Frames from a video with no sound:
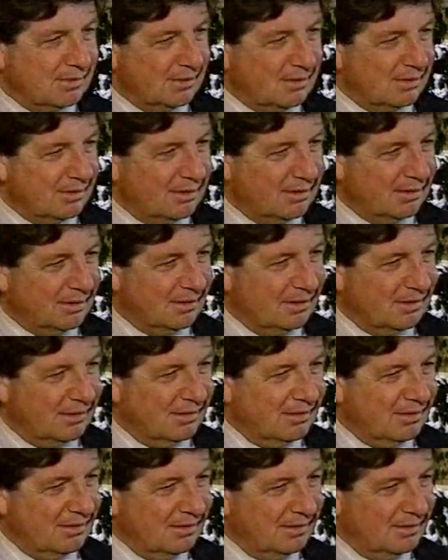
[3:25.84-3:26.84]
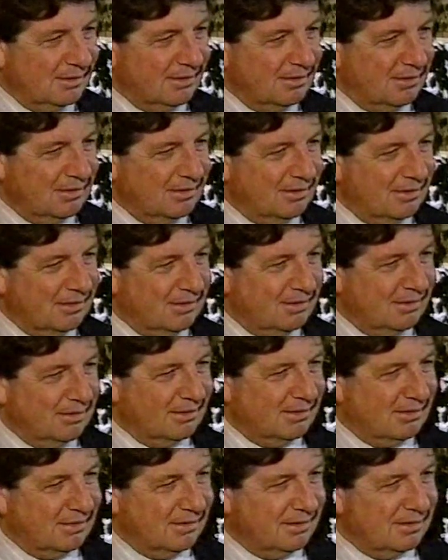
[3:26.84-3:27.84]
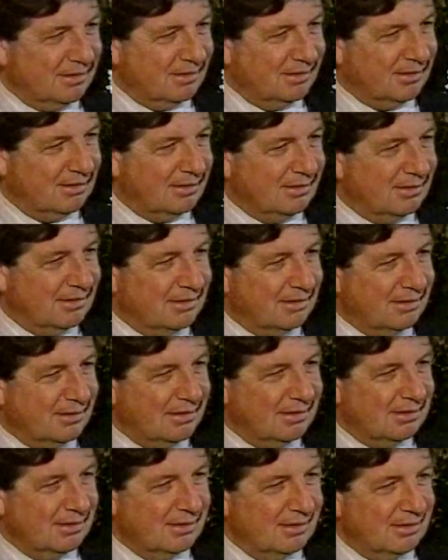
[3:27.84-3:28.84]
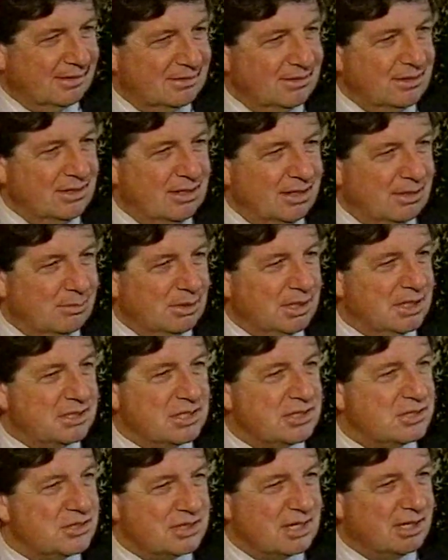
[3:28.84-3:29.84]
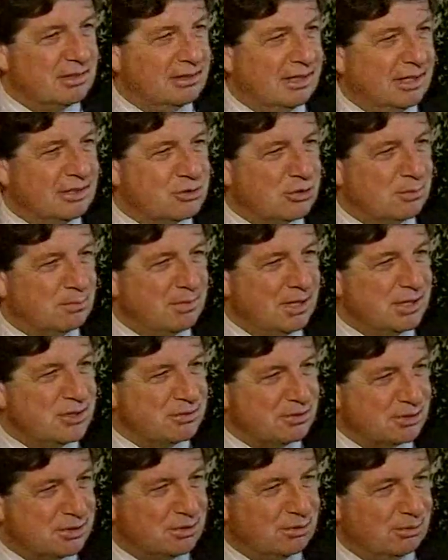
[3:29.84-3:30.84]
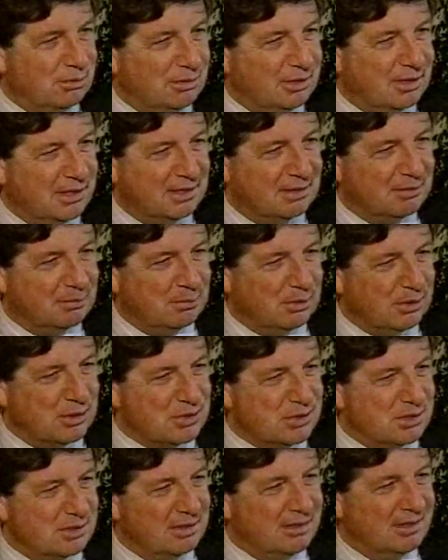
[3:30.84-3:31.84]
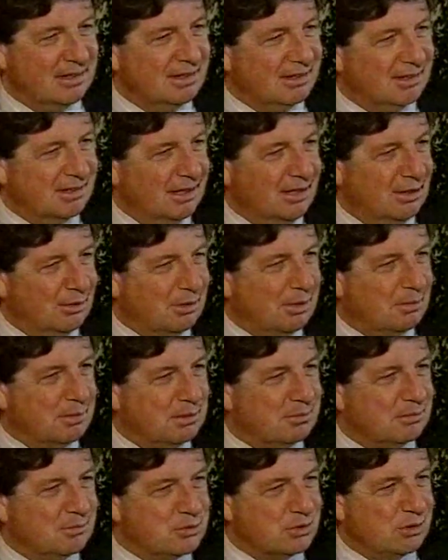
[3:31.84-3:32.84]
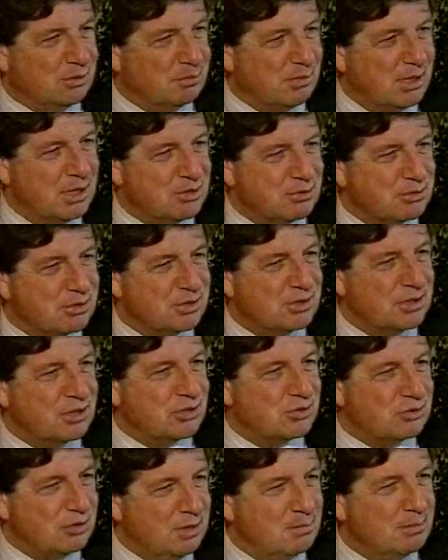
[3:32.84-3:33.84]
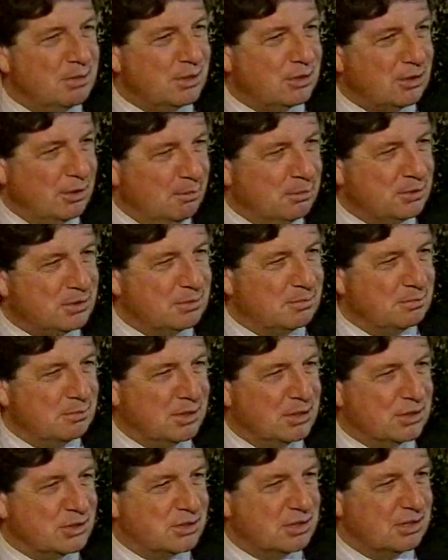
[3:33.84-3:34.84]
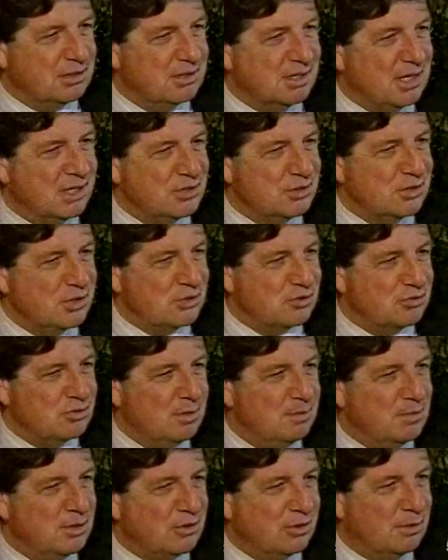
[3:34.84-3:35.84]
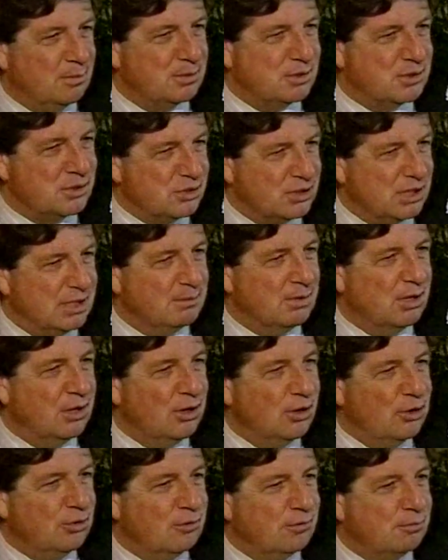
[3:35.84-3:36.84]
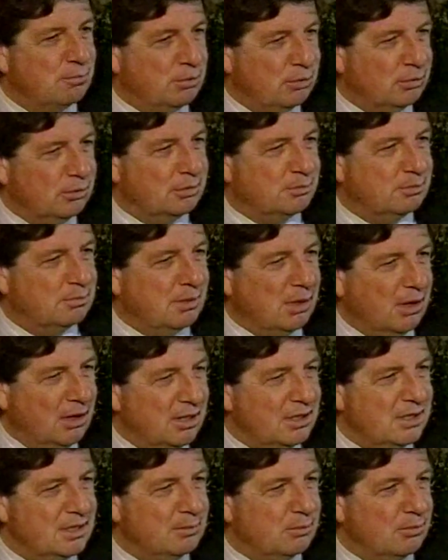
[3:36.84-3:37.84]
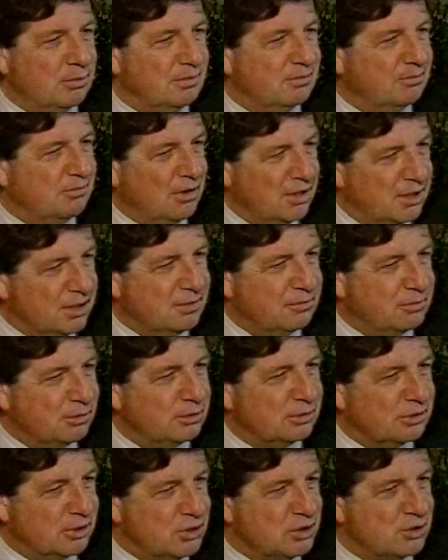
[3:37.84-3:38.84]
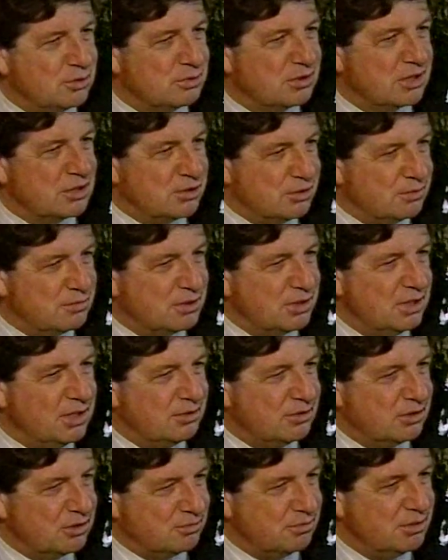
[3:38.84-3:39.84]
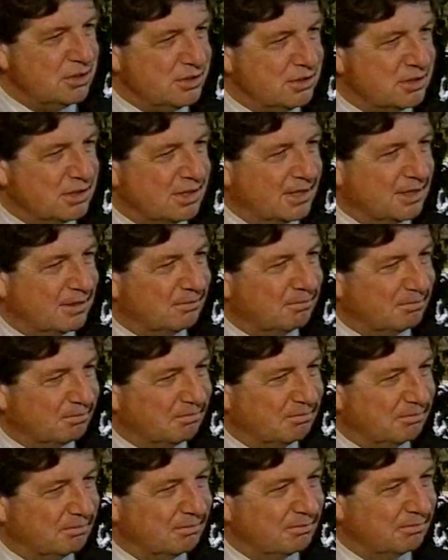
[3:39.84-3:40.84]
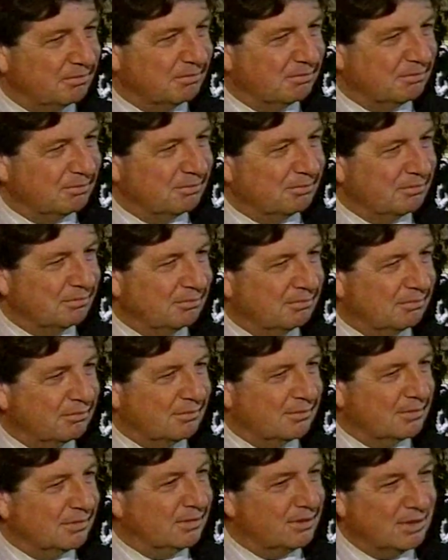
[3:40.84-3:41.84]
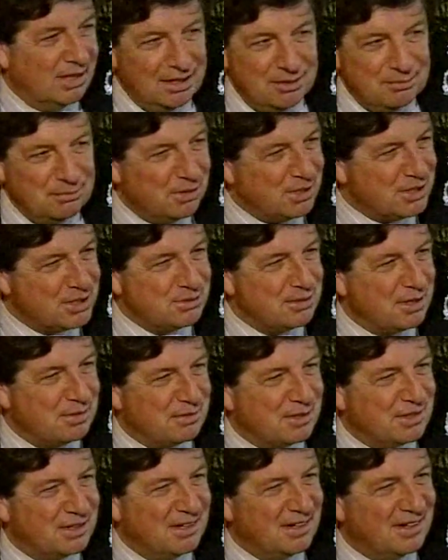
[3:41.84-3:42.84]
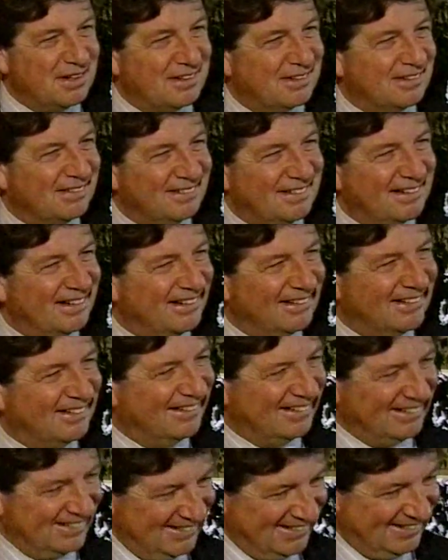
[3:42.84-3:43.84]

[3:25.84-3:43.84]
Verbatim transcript: a team of rebellious and um, incompetent ministers. Did he? Well, that doesn't sound like John Major at all, then. Not at all? No, I mean, John Major is an extremely competent minister and he has an extremely competent team who have pulled behind him on very difficult issues, as you've seen just recently. You don't see any parallels between the, None the whatsoever, no. no.